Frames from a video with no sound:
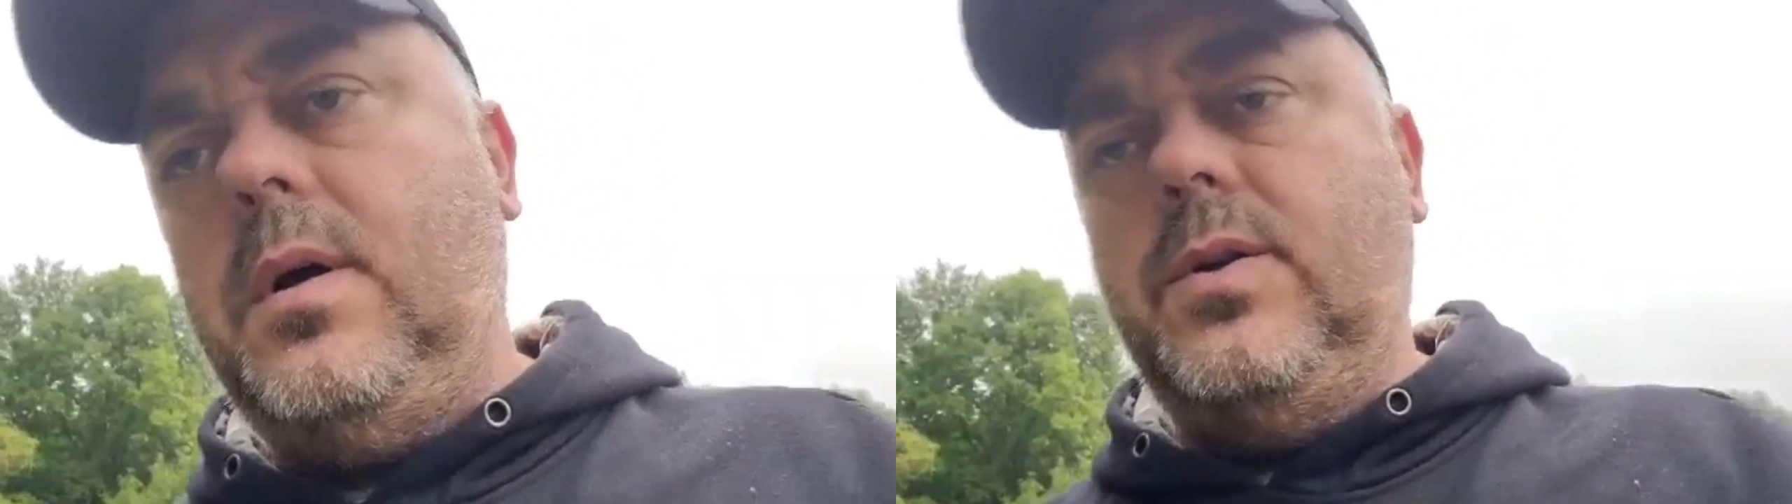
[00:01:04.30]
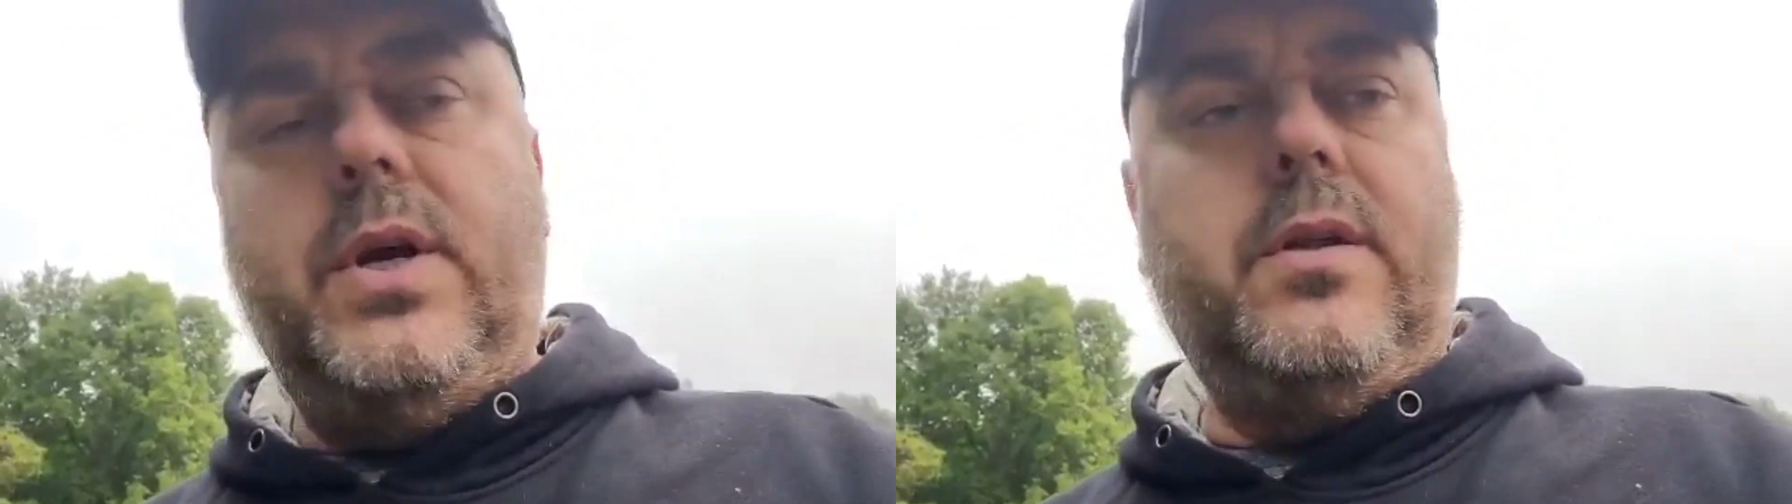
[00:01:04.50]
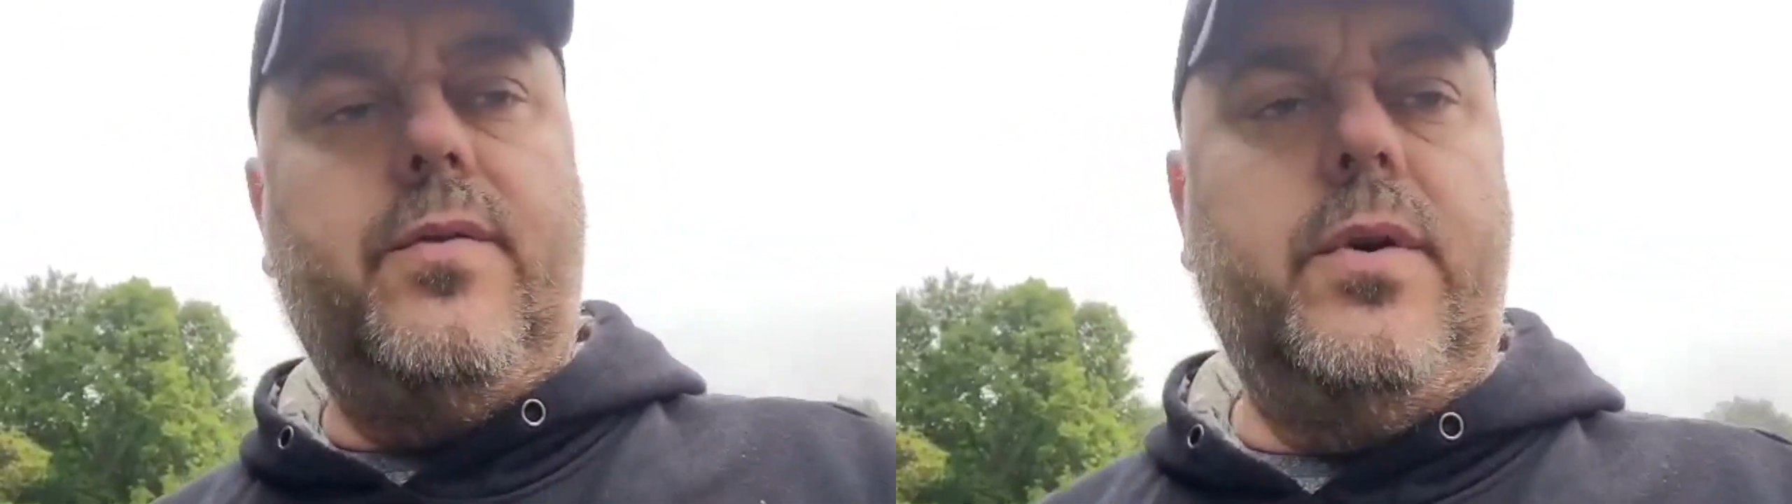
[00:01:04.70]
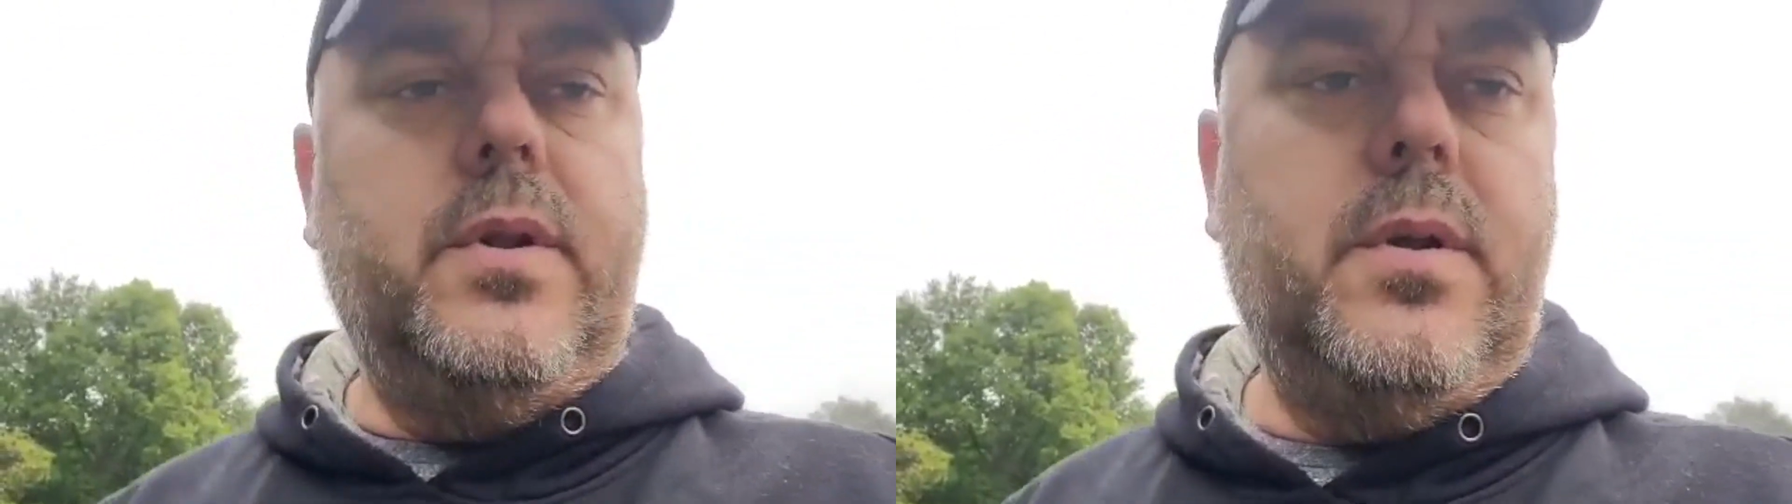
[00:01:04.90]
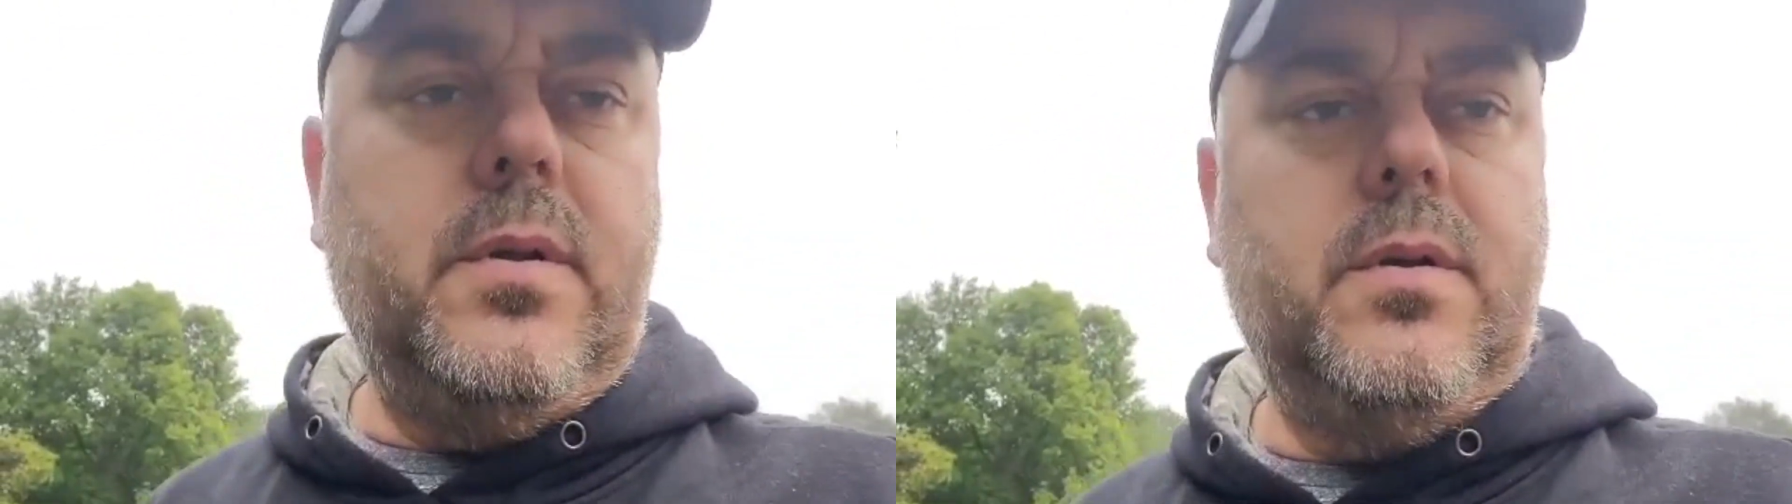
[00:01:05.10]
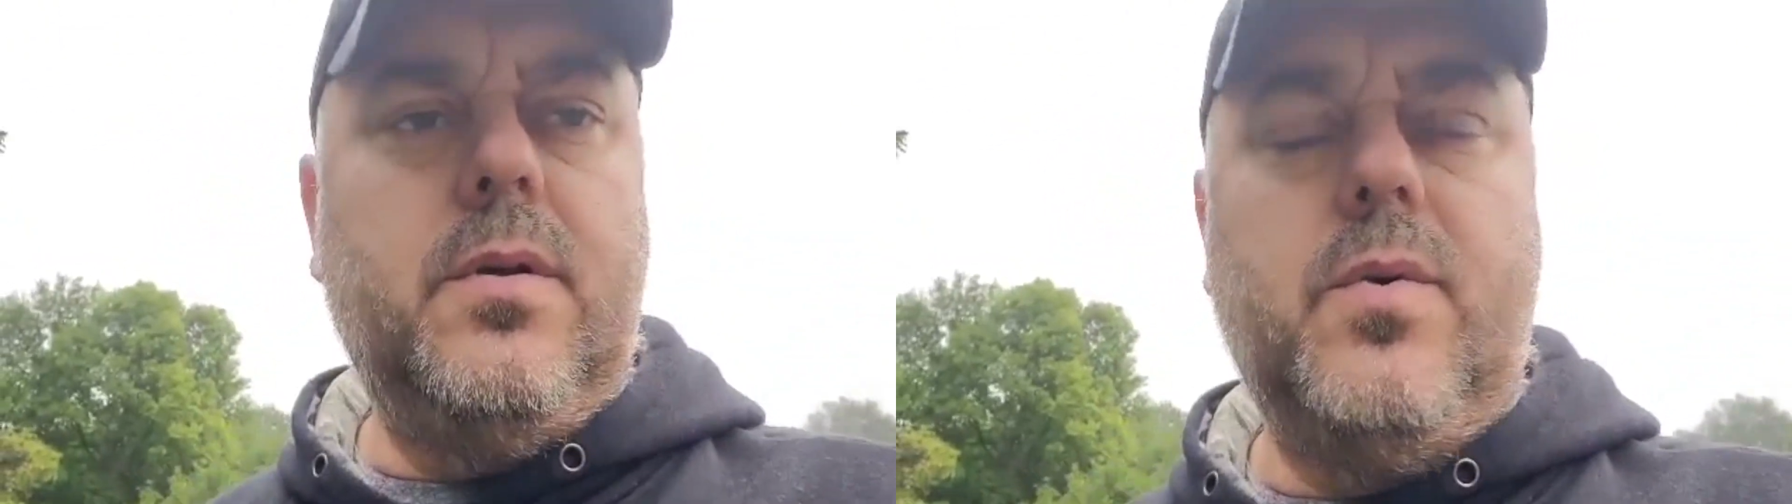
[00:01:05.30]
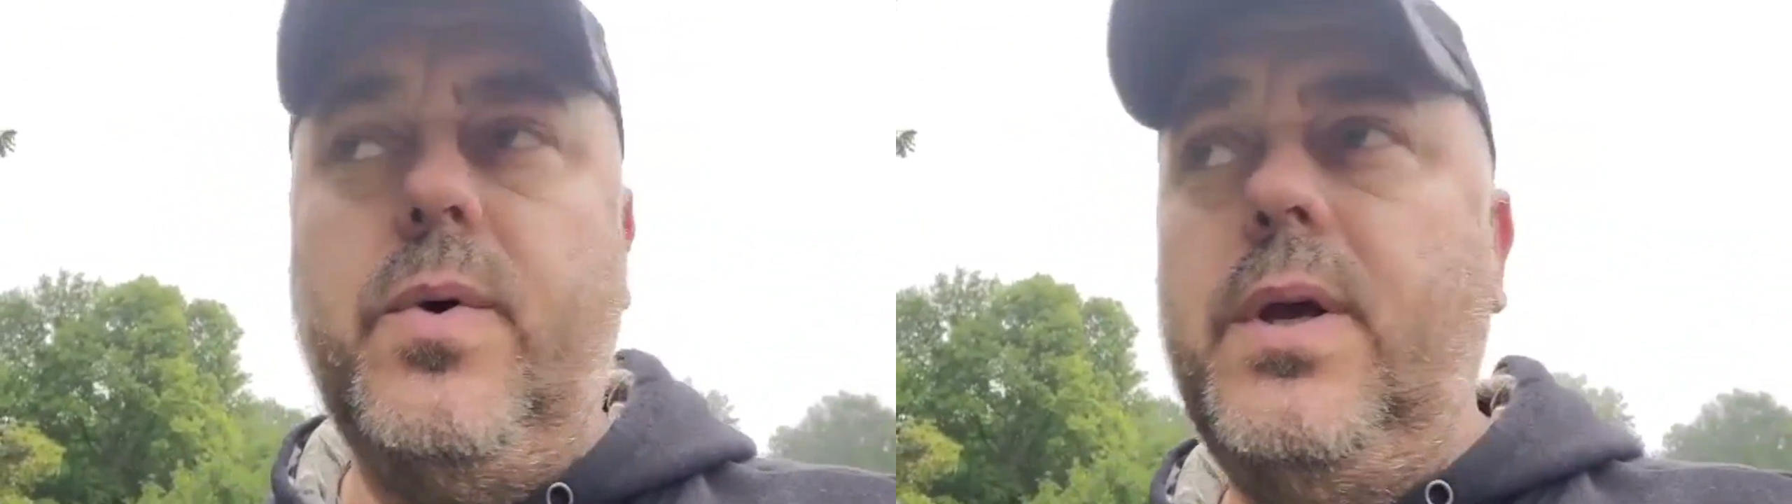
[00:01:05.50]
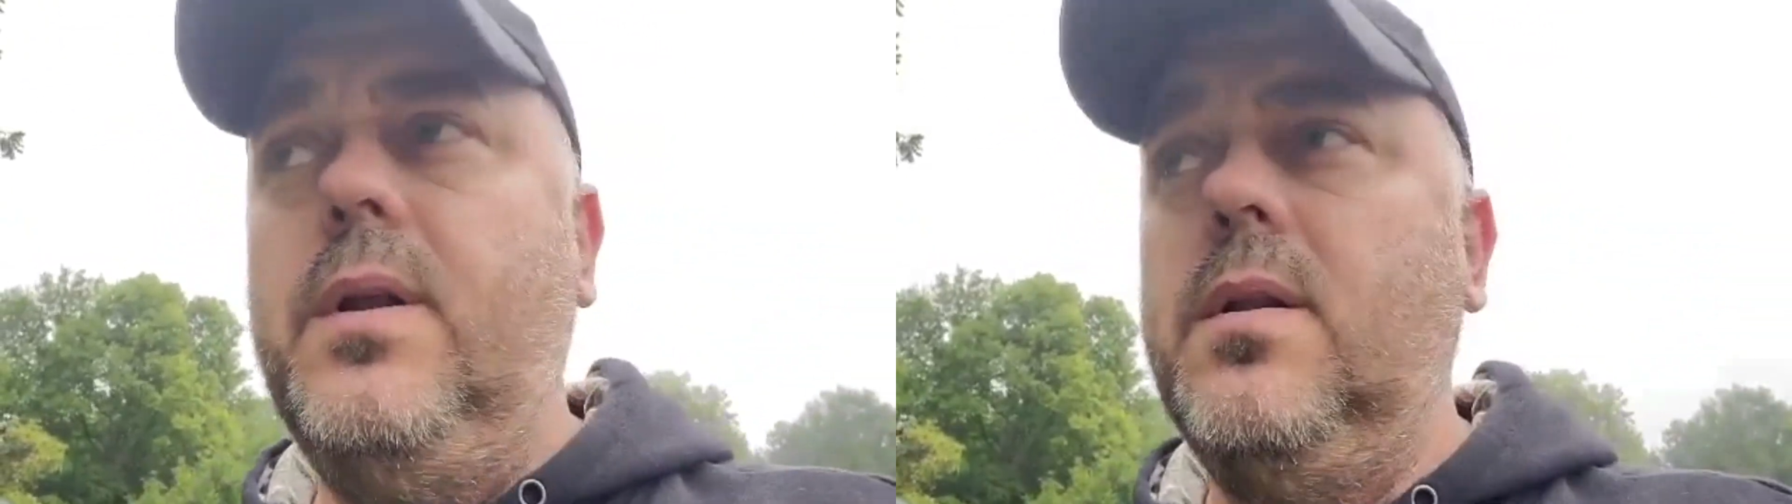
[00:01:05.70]
checked for the
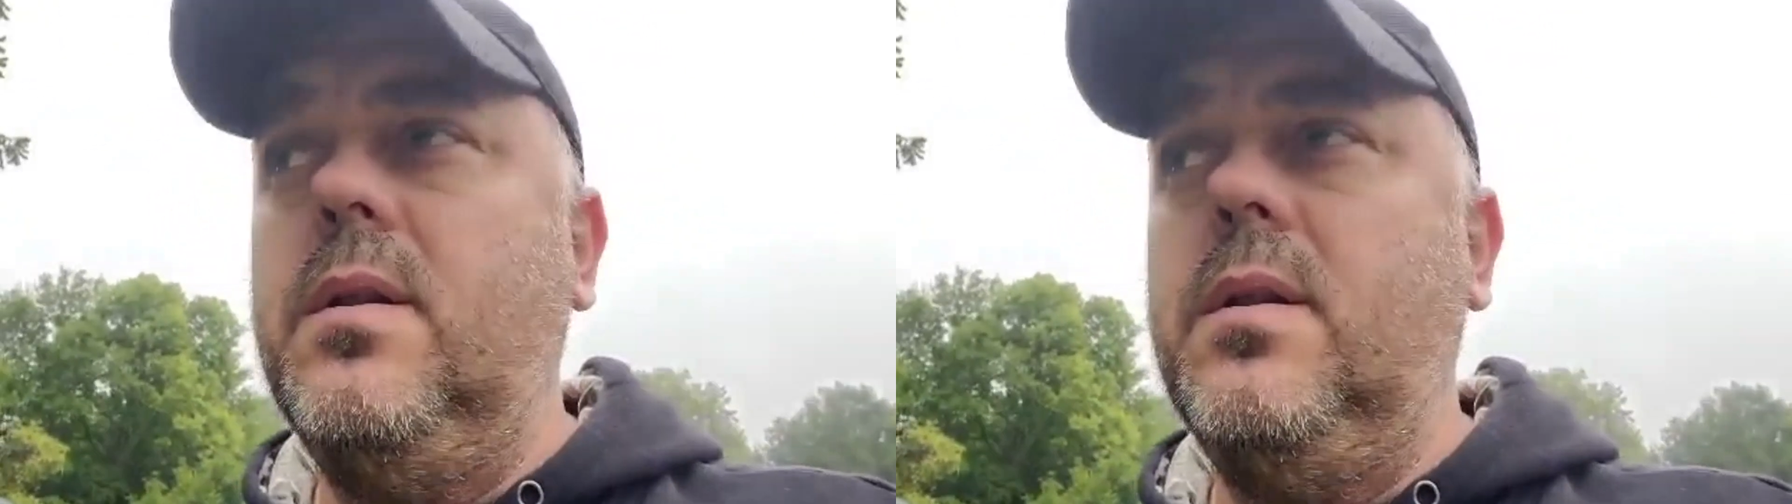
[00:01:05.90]
queen,